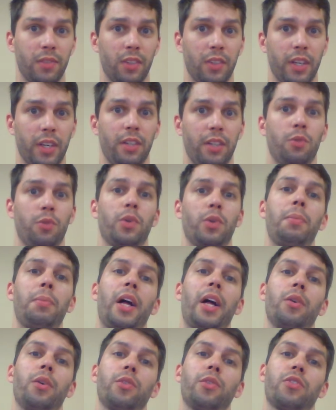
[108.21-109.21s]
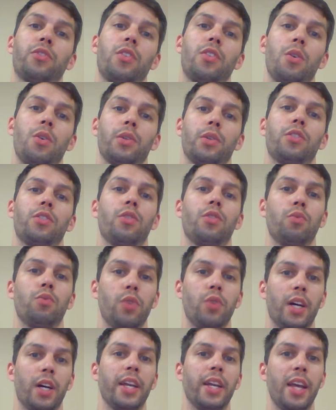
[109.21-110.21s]
Right? Your willpower is going to
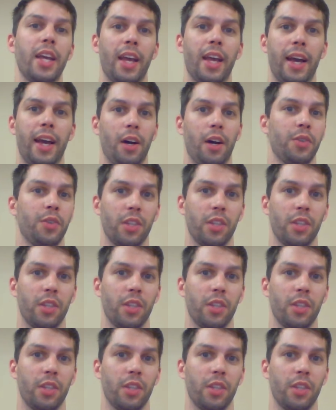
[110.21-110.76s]
run out.